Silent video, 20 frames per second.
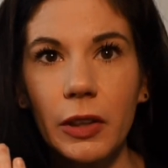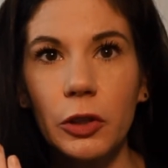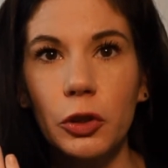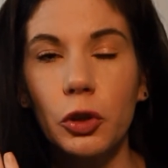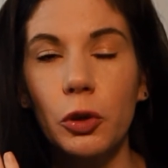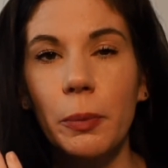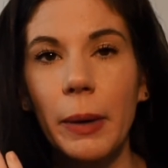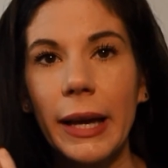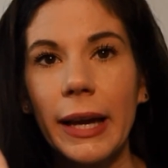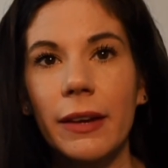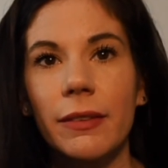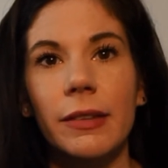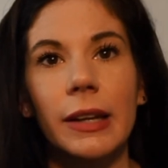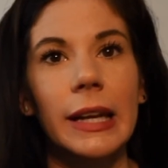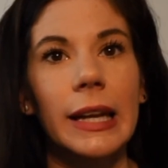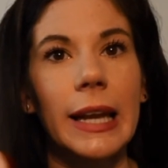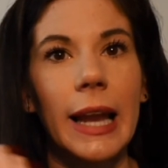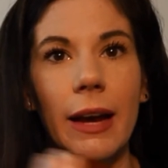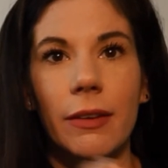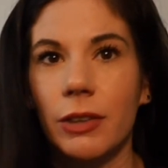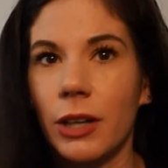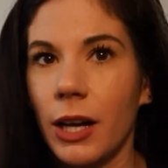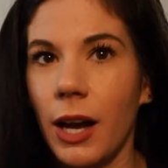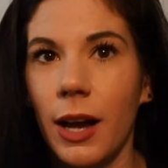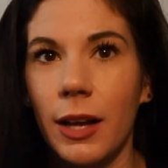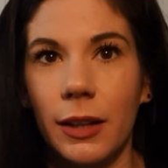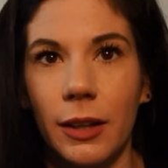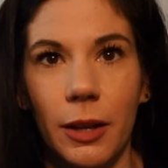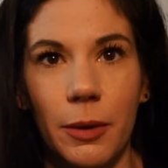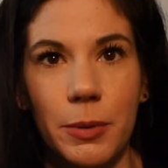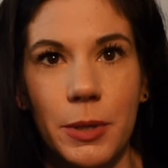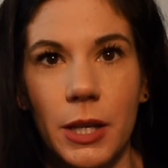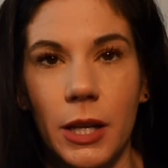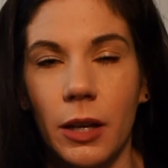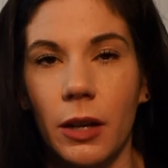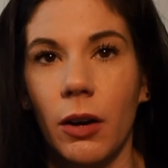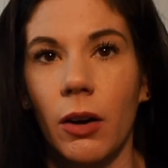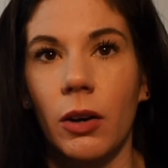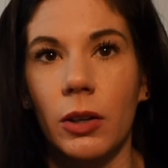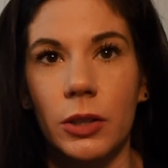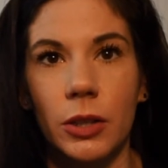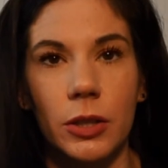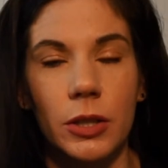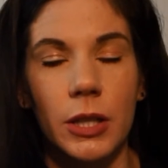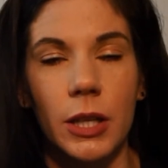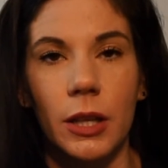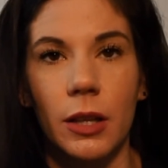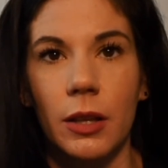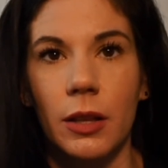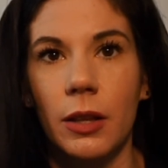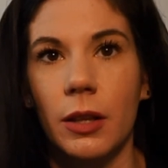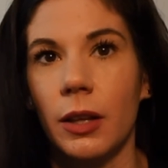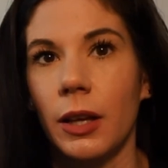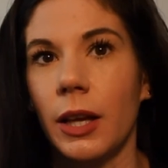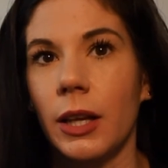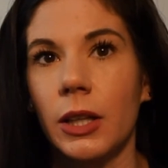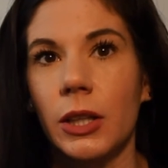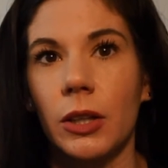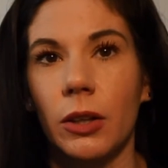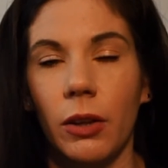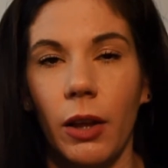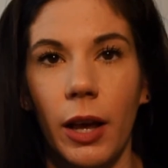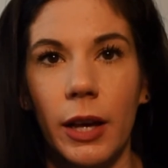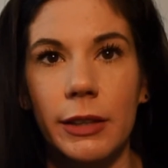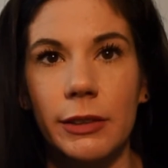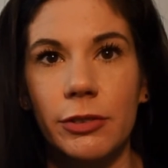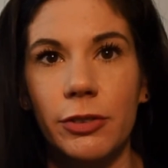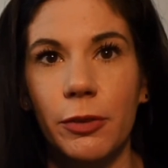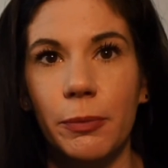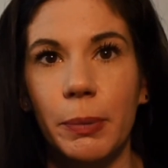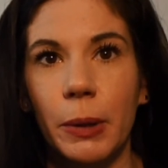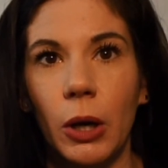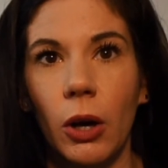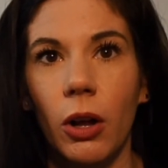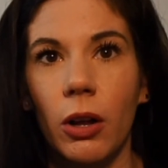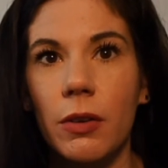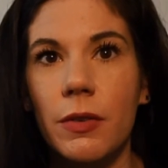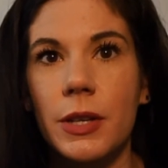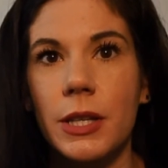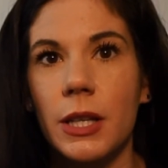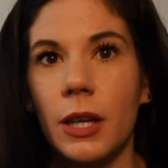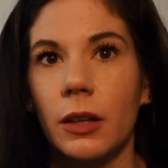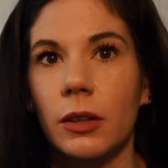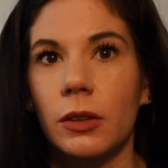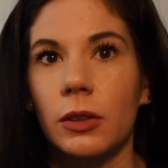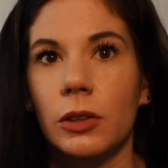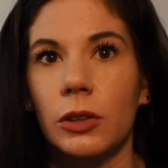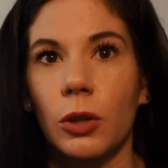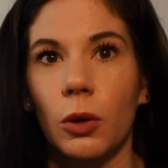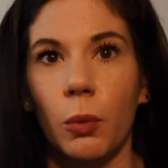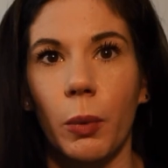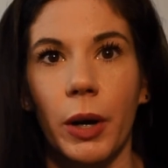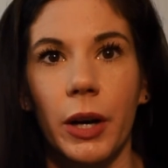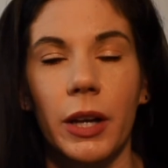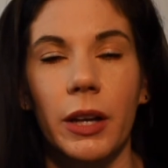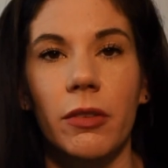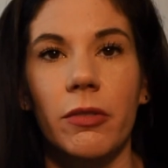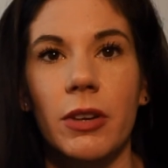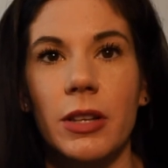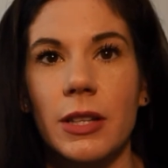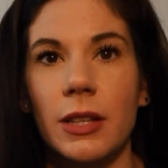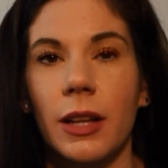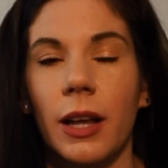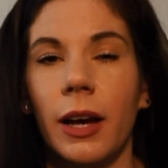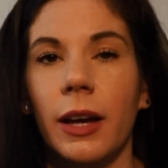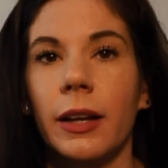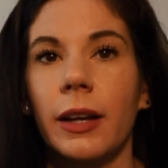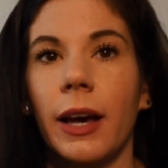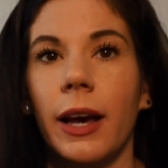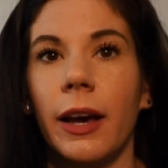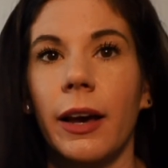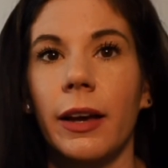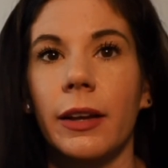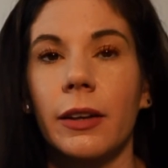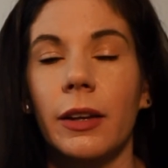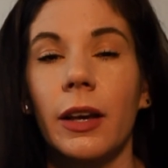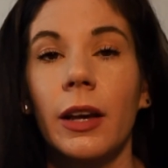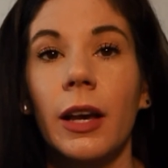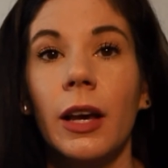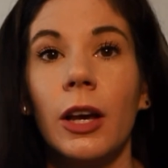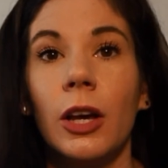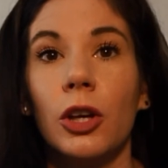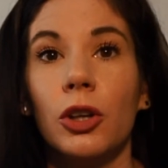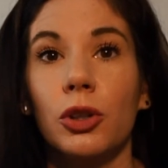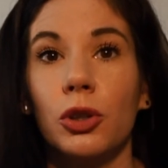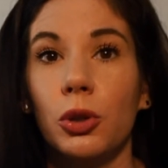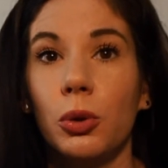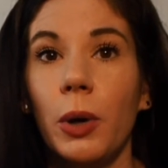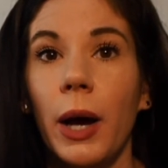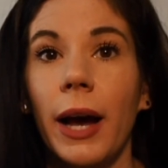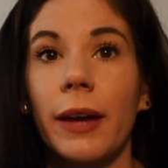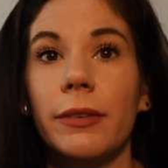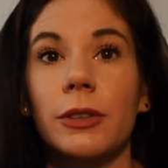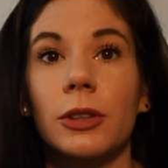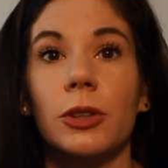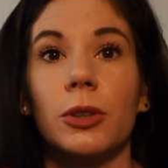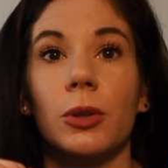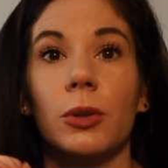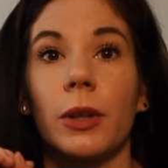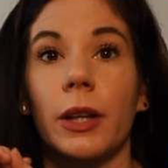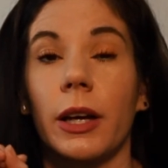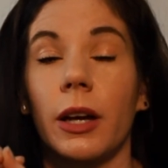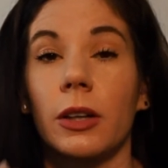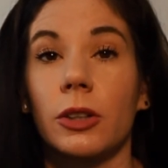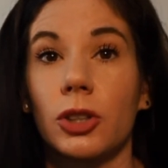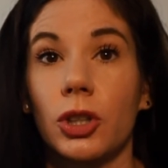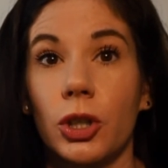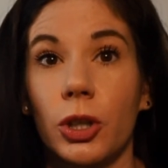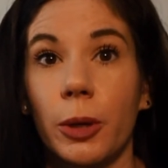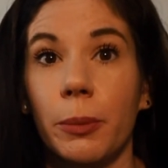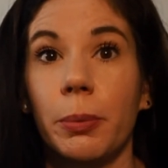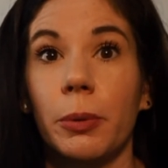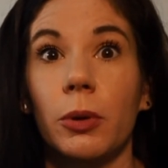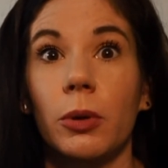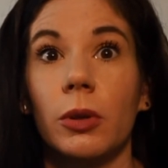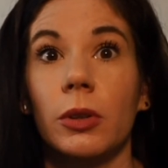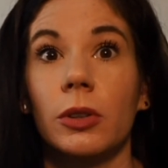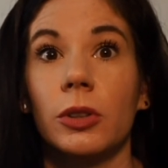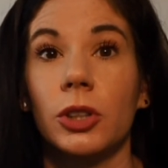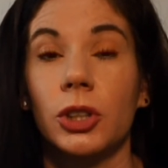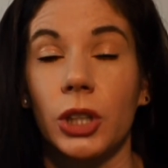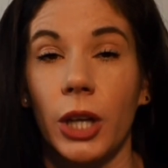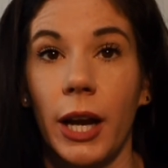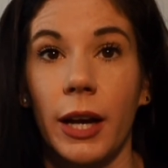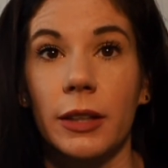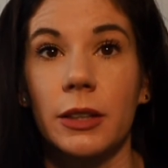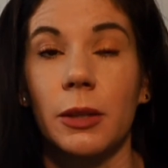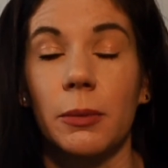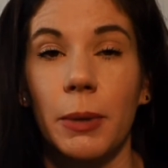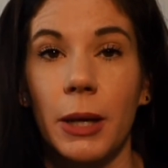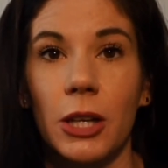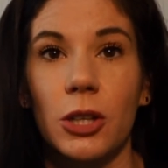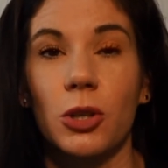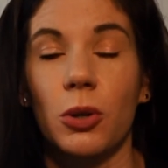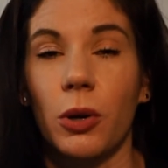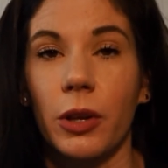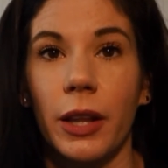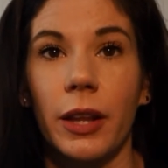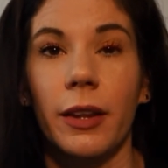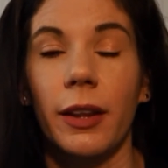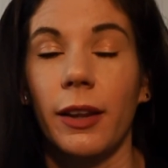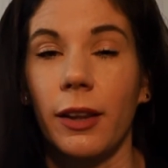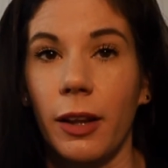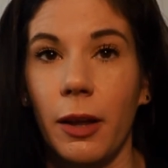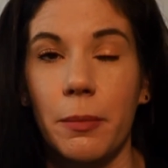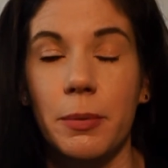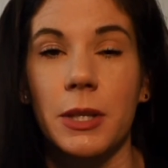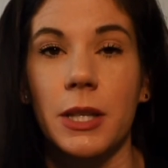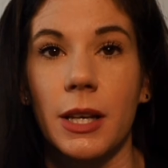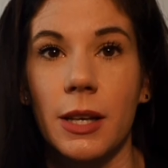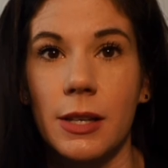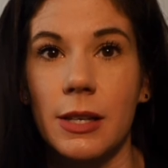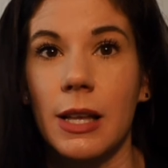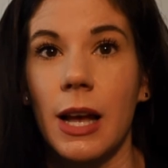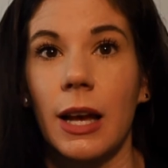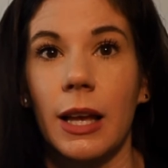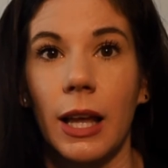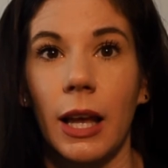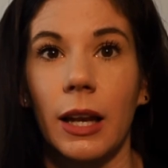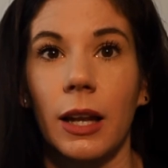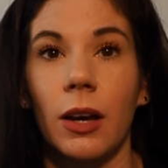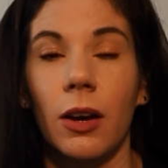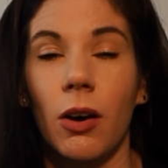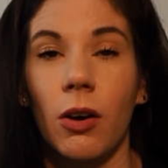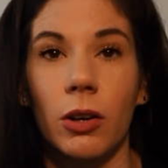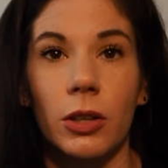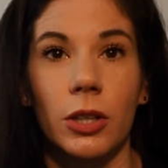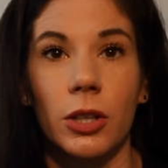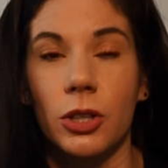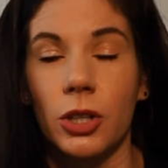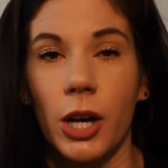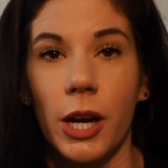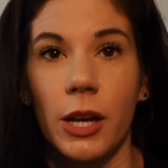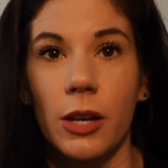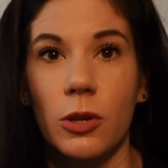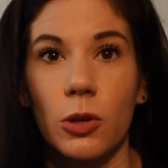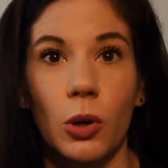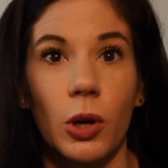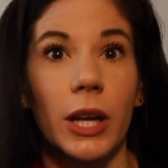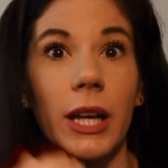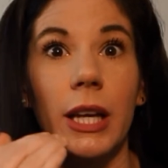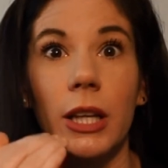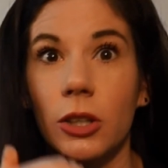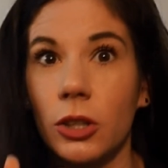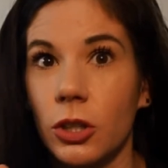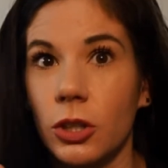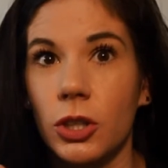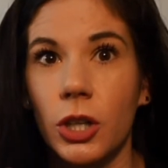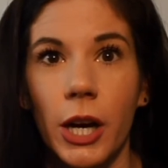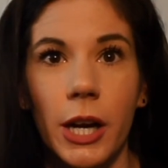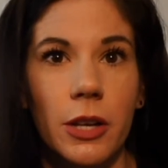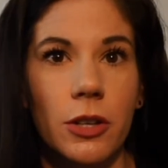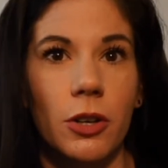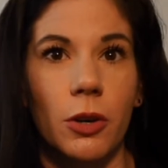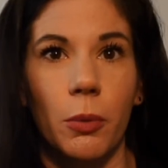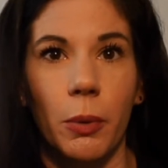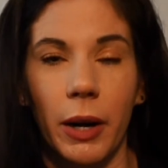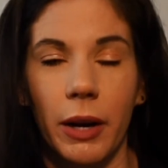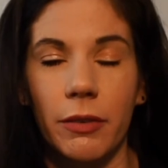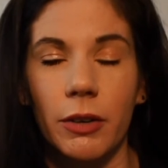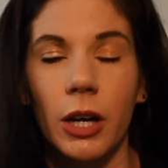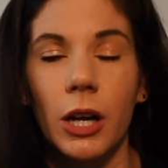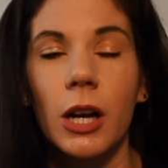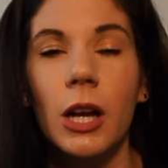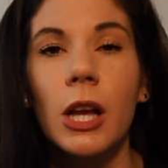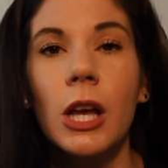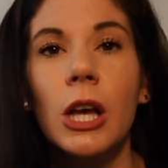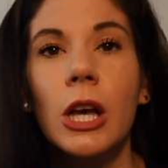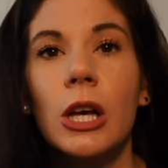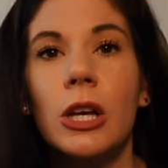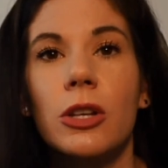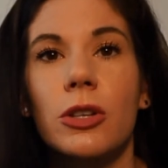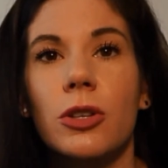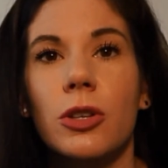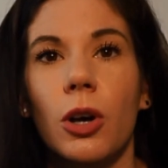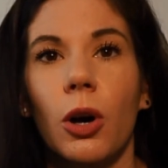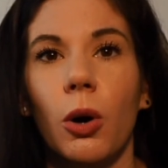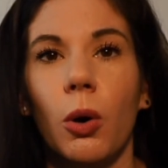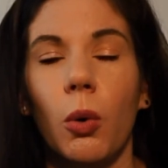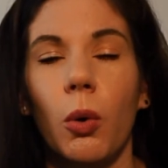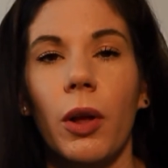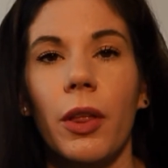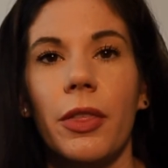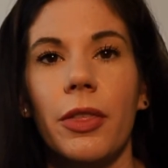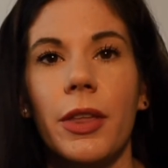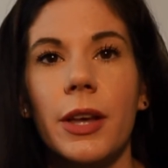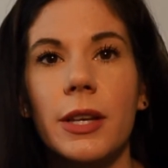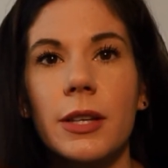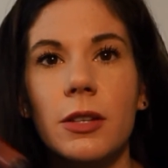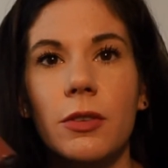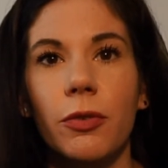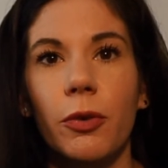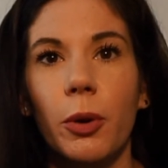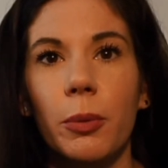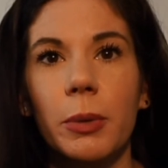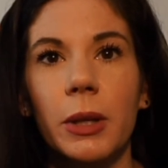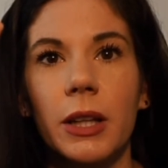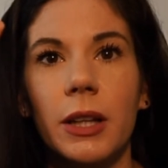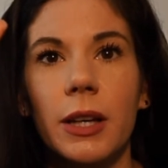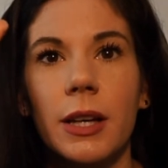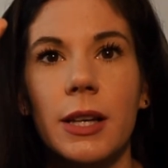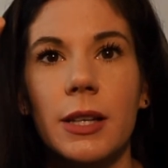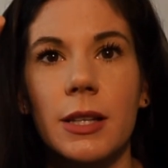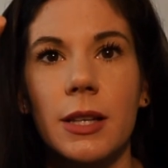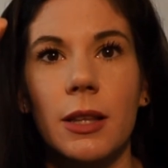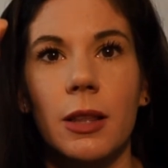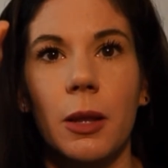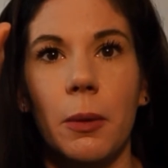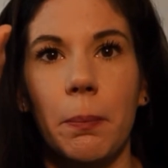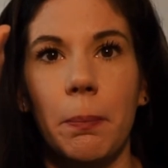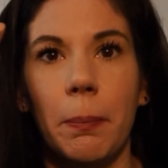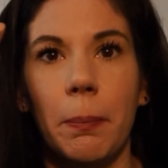you may have never gotten lipstick on your teeth in your life, but all of a sudden you're wearing Invisalign and you have to do like a triple check to make sure that the lipstick is not getting on your trays or in your trays or whatever. So this formula isn't the